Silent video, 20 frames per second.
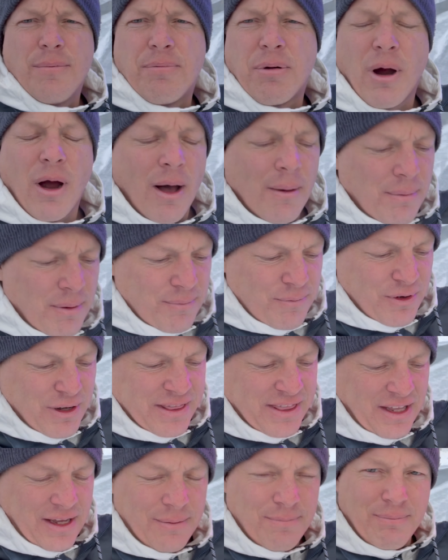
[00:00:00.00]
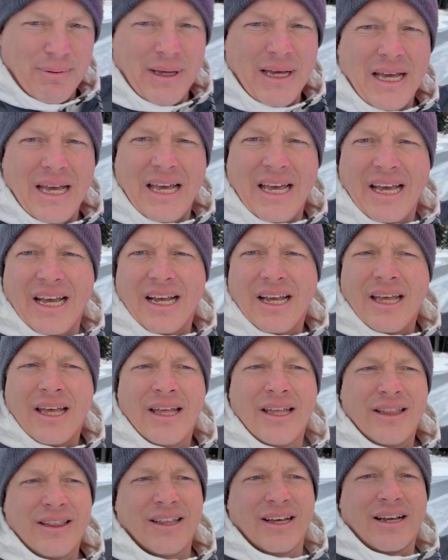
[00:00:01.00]
problem with it being
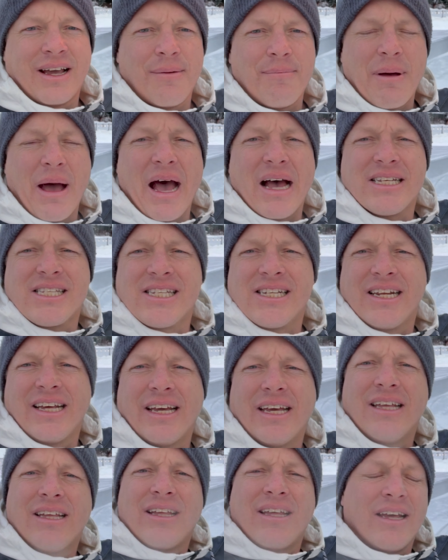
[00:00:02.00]
the capacity.